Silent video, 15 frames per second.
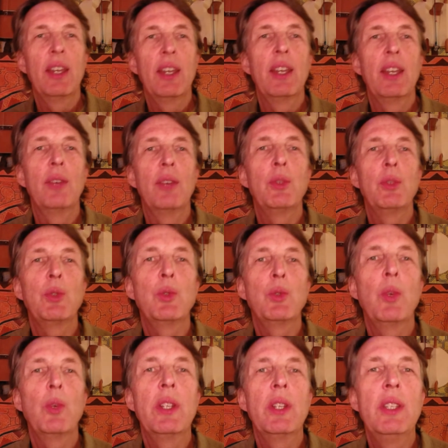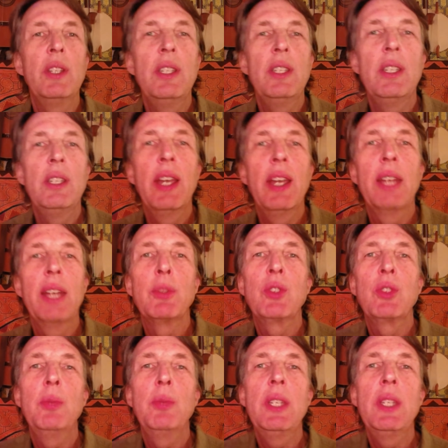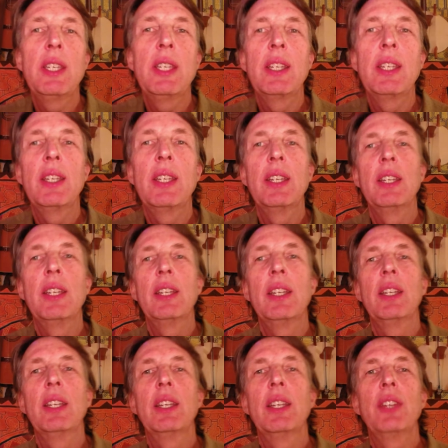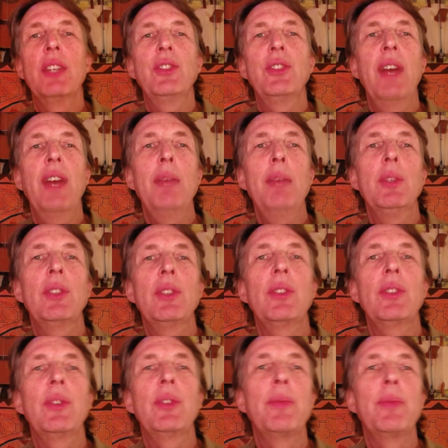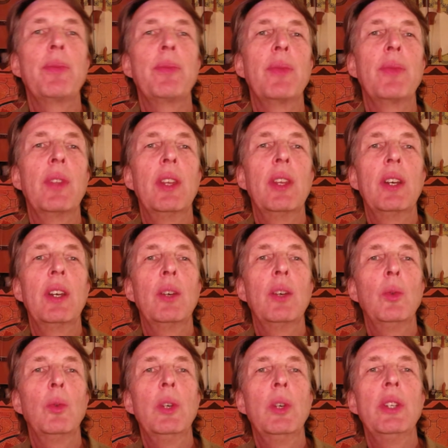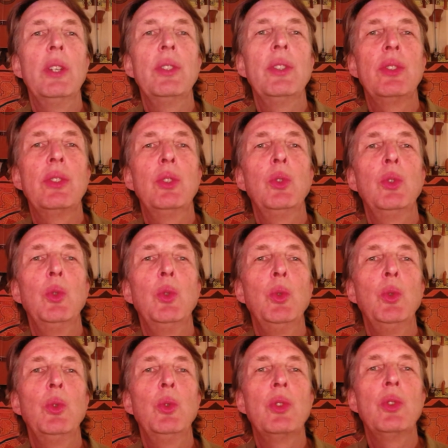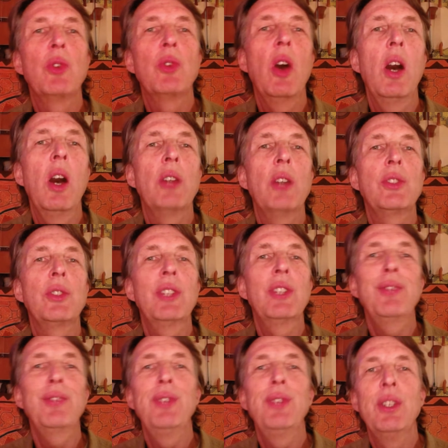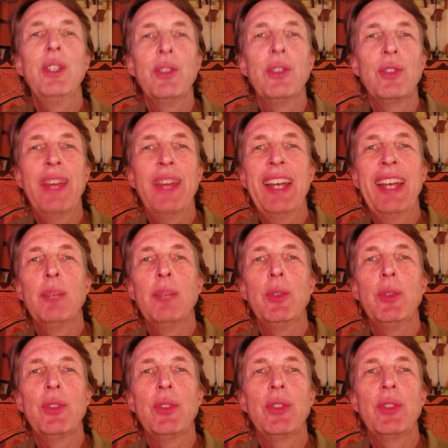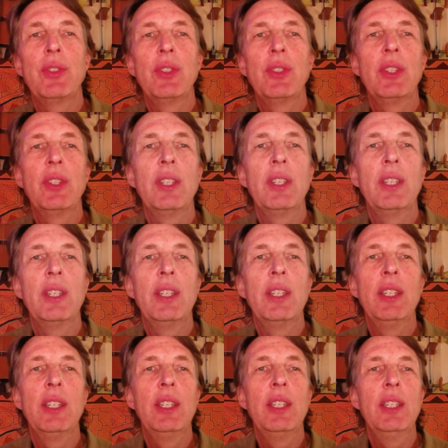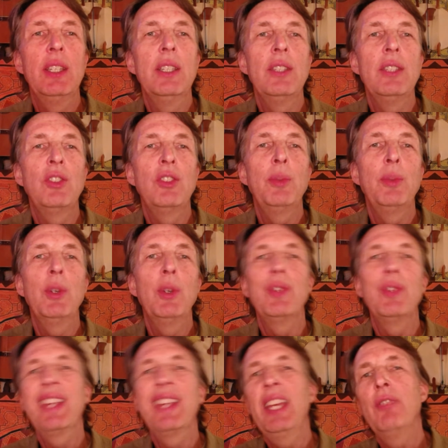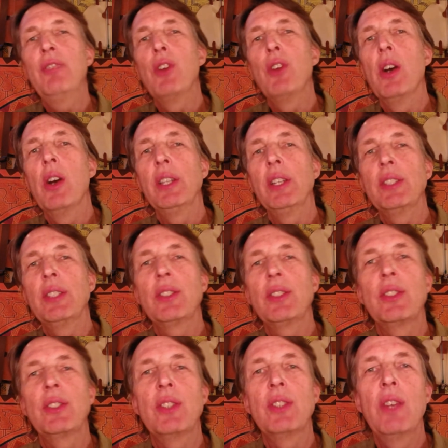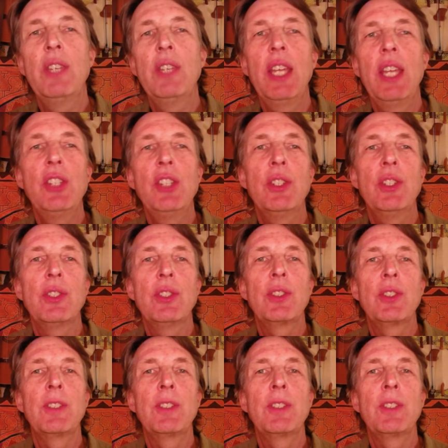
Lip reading: which was one of the Animal Speak assignments, was to draw stick figures of animals in the spirit of cave drawings of the ancients,